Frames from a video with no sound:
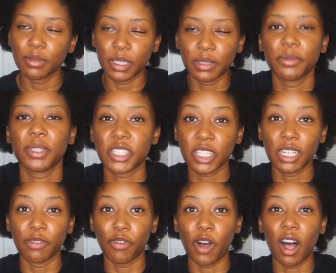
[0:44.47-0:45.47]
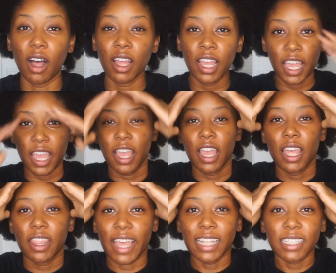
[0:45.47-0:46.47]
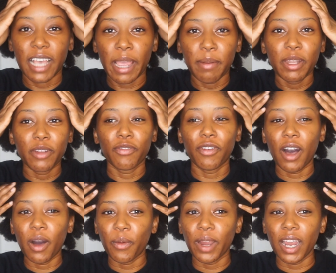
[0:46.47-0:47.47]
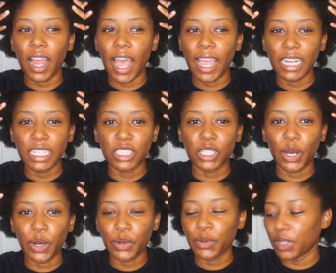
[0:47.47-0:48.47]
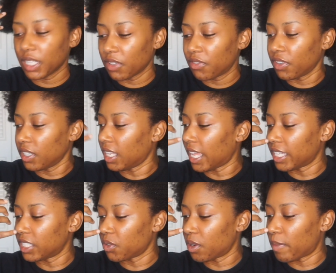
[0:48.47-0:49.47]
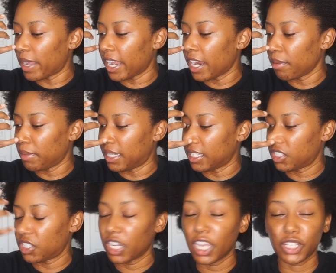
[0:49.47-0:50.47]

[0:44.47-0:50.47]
Well, we're still in fall. That time in the fall where I don't really feel like doing my hair much.